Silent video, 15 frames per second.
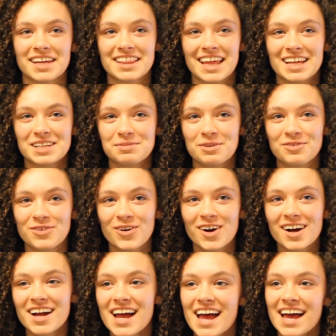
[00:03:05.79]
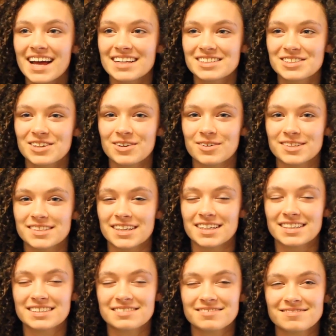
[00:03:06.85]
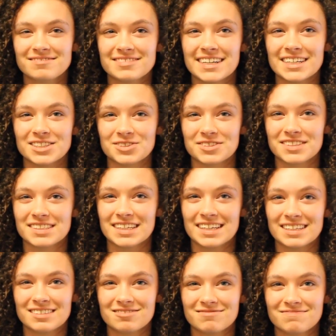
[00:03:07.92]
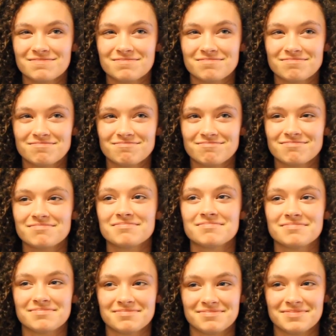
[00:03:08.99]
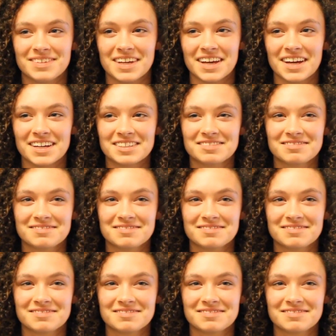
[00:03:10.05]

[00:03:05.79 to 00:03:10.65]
Like that's before, and so it was like interesting. Yeah.